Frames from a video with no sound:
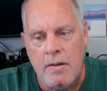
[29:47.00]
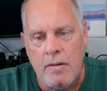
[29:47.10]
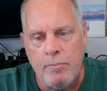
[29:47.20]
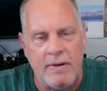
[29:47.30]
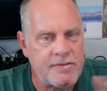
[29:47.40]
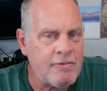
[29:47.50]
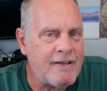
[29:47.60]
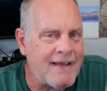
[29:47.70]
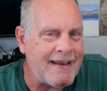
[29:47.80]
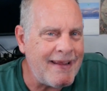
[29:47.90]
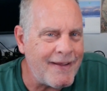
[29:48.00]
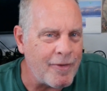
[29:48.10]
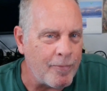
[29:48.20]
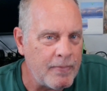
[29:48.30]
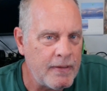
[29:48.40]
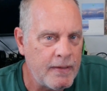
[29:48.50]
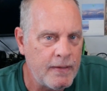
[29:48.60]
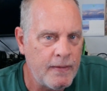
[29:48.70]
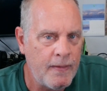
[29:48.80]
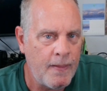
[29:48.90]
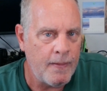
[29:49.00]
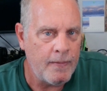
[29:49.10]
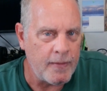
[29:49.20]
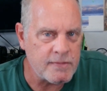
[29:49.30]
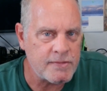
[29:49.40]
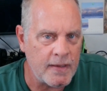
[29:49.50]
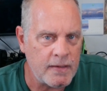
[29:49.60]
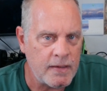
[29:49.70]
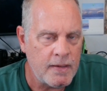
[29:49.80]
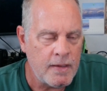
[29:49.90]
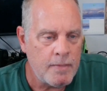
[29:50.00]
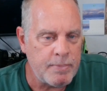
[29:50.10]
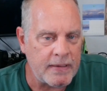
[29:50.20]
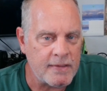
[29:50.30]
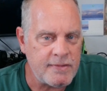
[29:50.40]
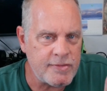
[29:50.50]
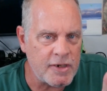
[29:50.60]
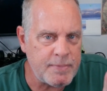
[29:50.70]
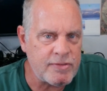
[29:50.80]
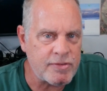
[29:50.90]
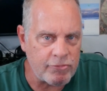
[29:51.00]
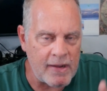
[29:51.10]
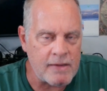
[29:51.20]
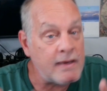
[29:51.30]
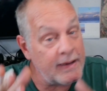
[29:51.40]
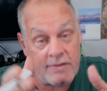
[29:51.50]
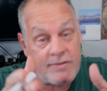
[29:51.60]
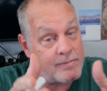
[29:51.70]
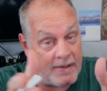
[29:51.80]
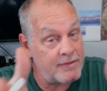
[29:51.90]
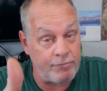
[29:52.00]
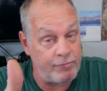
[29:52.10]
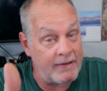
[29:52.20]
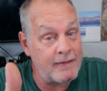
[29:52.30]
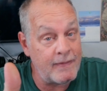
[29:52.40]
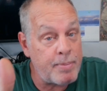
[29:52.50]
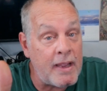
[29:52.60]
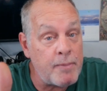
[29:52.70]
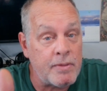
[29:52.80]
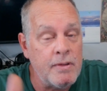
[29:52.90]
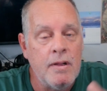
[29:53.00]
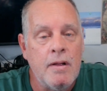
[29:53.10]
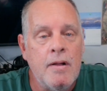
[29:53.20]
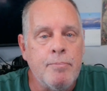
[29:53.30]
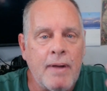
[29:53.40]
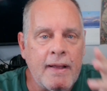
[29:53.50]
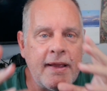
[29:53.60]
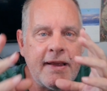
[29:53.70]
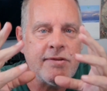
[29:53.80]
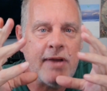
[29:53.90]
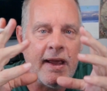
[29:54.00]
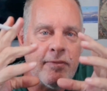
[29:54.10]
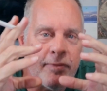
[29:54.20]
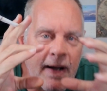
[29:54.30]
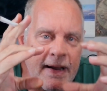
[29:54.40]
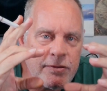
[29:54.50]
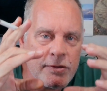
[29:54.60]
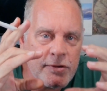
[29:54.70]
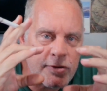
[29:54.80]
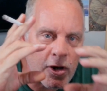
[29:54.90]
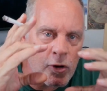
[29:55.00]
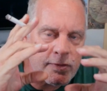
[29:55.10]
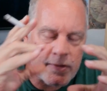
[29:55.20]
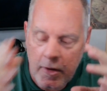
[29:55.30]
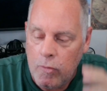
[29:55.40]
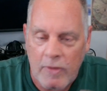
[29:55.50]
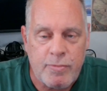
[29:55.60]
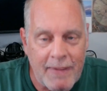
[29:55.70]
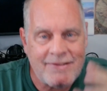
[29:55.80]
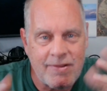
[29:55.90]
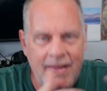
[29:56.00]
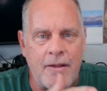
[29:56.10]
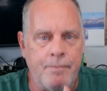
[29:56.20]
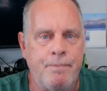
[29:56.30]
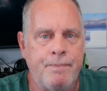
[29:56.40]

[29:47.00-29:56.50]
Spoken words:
But it's really not him. You understand? because he's going to be surrounded, and it's written in the paper, by his advisors, his close, which means them.